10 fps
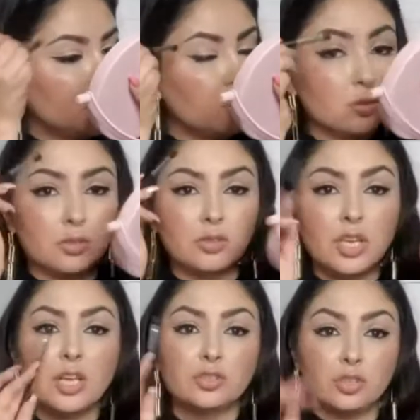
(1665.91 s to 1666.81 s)
Don't
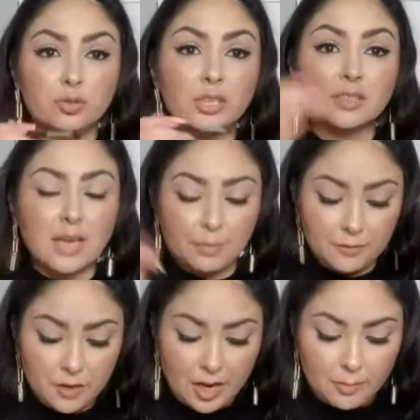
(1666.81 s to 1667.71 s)
do it on top
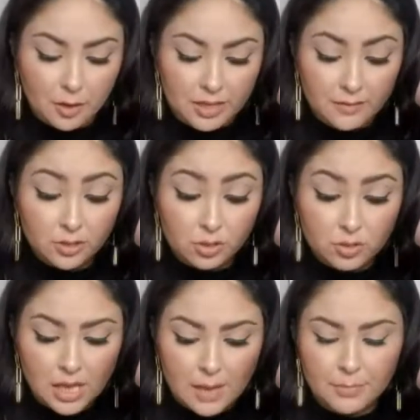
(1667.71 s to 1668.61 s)
of your eyebrow, even though
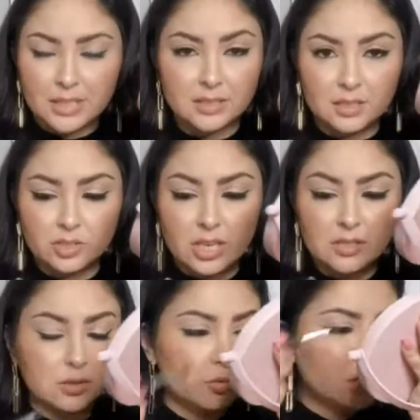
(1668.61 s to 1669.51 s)
you can because it's
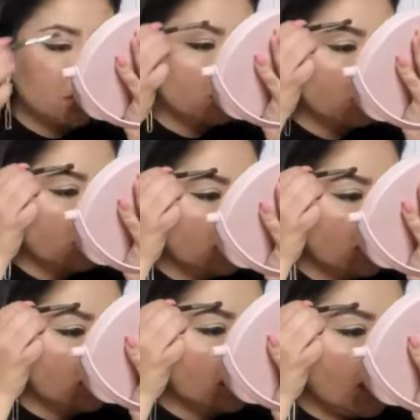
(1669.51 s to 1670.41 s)
translucent, so
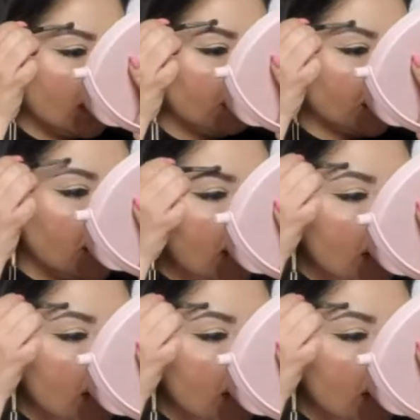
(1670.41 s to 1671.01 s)
nothing's going to happen.